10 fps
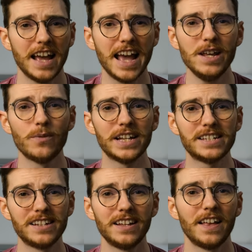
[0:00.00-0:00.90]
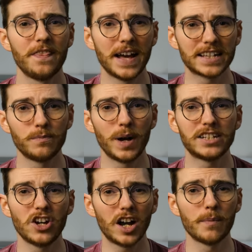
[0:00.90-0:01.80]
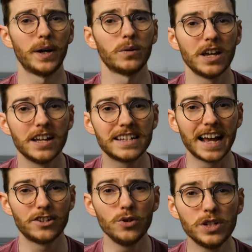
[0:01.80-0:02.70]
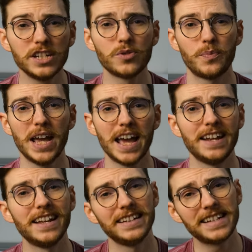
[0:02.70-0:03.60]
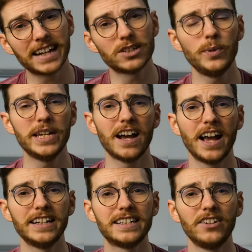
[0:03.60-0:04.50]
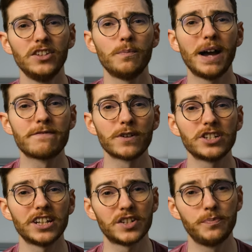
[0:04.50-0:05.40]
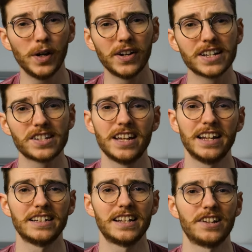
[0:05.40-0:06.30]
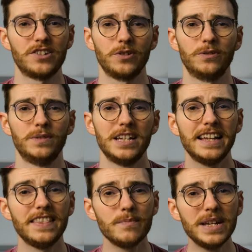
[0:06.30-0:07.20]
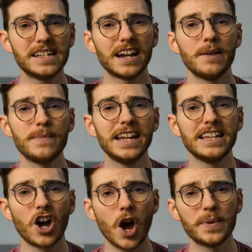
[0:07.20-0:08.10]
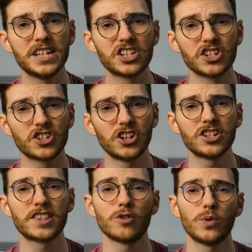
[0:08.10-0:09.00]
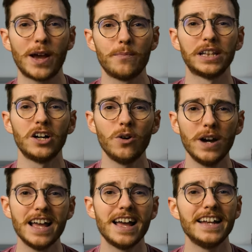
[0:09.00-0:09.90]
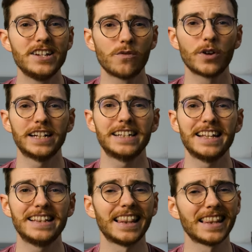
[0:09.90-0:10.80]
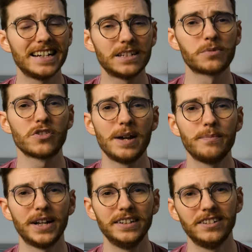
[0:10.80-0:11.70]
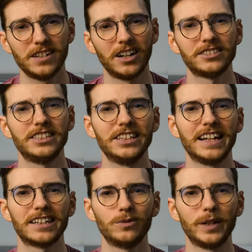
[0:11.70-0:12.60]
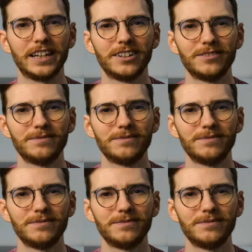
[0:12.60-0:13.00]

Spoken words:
Anyways, that's my talk about tattoos in Japan. Next week, I'm going to tell you my first experience getting a tattoo. In the meantime, any comments, concerns, throw down below, and don't forget to hit that like, subscribe button. I'll see you next week.